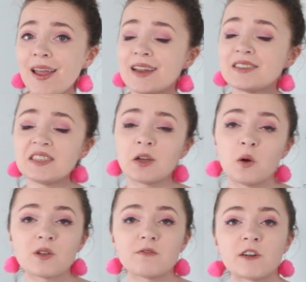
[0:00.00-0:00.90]
and
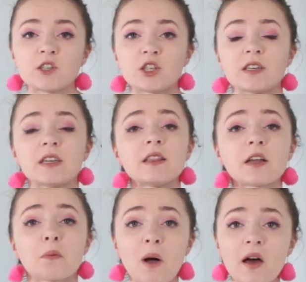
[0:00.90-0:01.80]
decoding function in
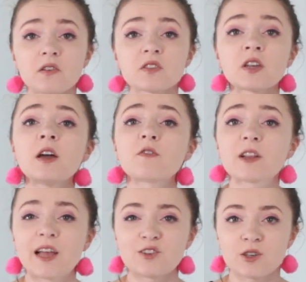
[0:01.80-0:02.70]
their models for
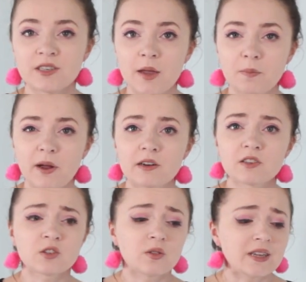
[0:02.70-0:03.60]
electric
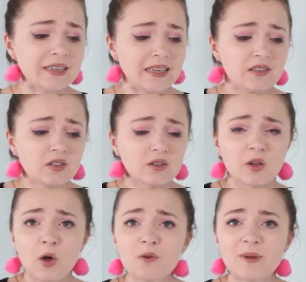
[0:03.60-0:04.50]
typewriters, so that kids could
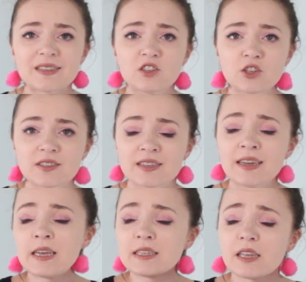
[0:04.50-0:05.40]
code messages,
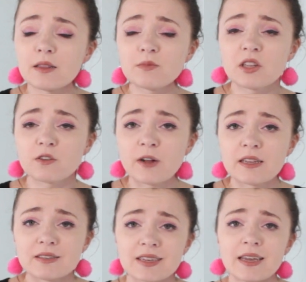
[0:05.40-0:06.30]
send them to their
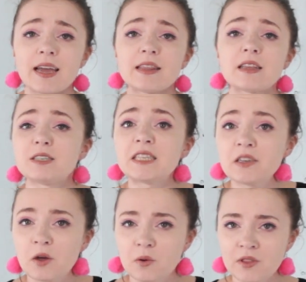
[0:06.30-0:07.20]
friends, and then
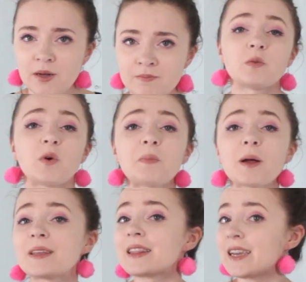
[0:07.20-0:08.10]
decode them. When
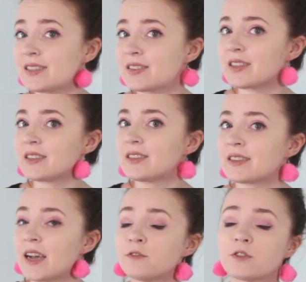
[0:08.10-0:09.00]
Barbie licensed this
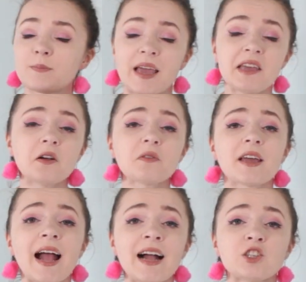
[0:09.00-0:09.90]
design from Mahano,
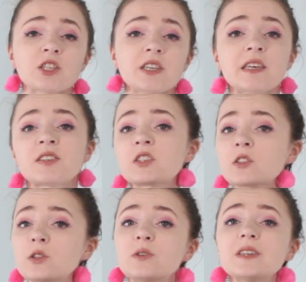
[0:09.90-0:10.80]
they actually
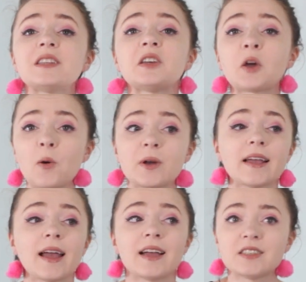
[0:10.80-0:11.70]
excluded the
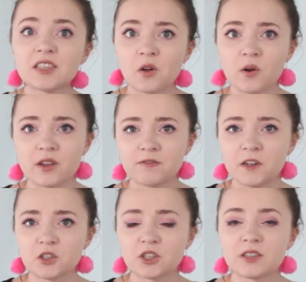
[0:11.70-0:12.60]
coding and decoding
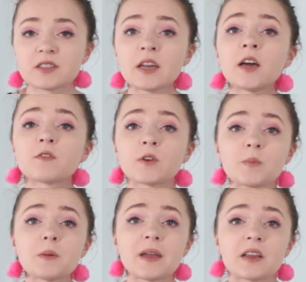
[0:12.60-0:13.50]
functions
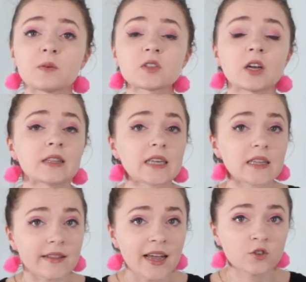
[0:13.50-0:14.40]
from the manuals on the
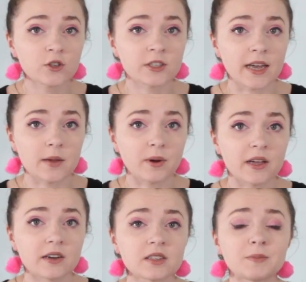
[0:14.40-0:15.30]
electric
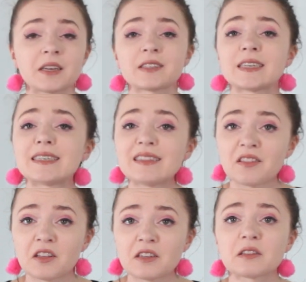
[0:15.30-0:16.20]
typewriters because they didn't
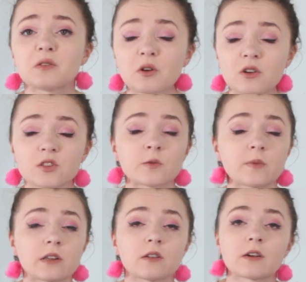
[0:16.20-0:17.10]
think little girls would
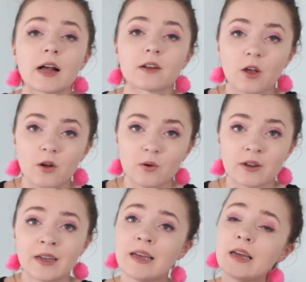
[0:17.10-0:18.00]
want to learn how to code.
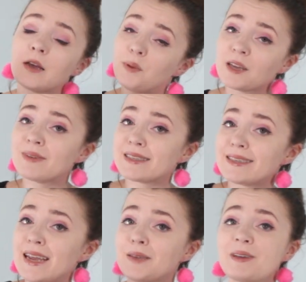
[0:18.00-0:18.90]
Big
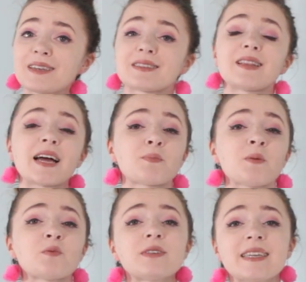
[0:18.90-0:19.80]
mistake, because a lot of
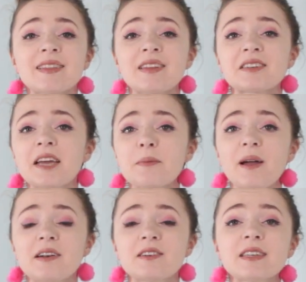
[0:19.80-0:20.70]
people would get their
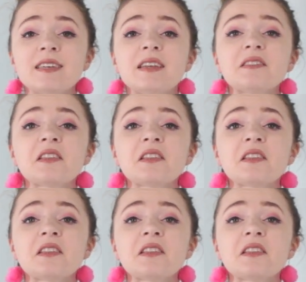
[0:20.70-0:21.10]
typewriters and then